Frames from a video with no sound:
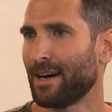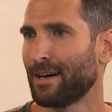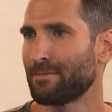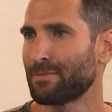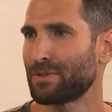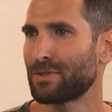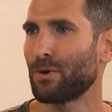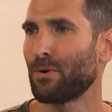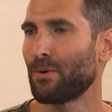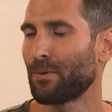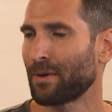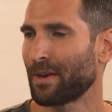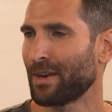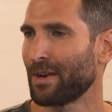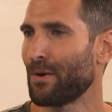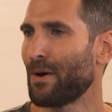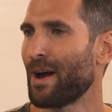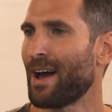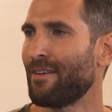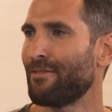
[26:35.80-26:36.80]
So
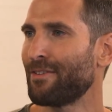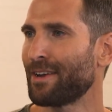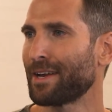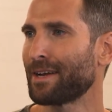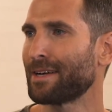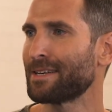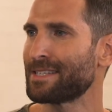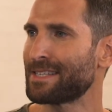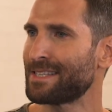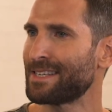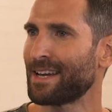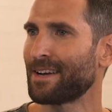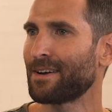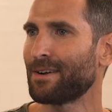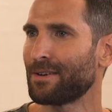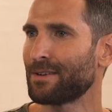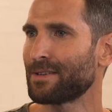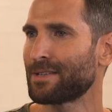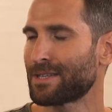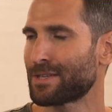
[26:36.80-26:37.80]
having a
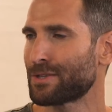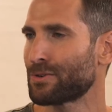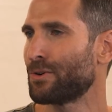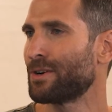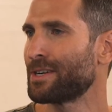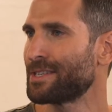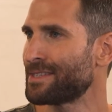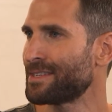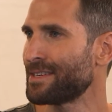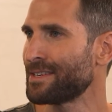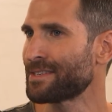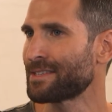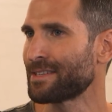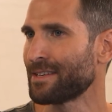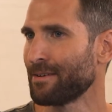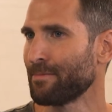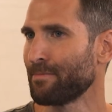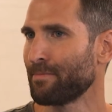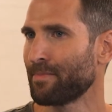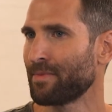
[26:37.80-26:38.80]
single storage
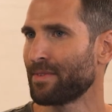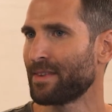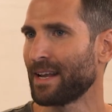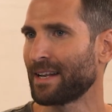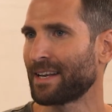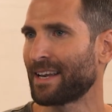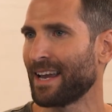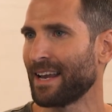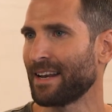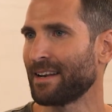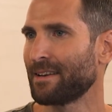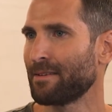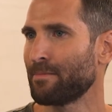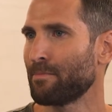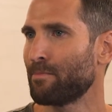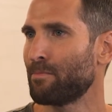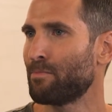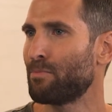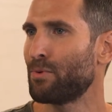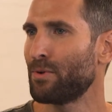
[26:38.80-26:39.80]
system that
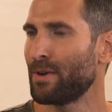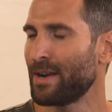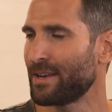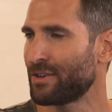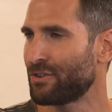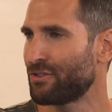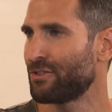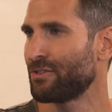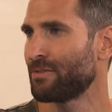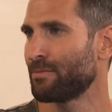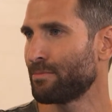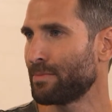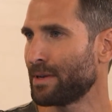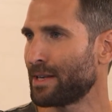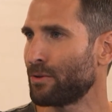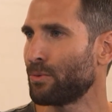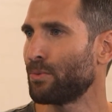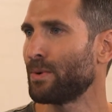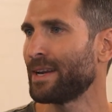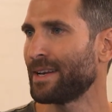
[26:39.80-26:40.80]
can bridge
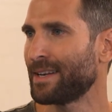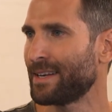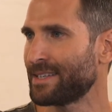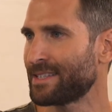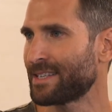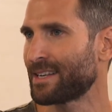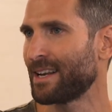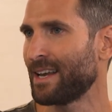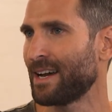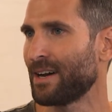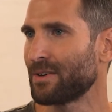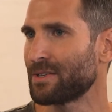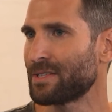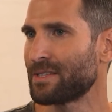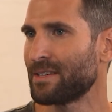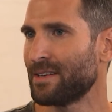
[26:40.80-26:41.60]
between these clouds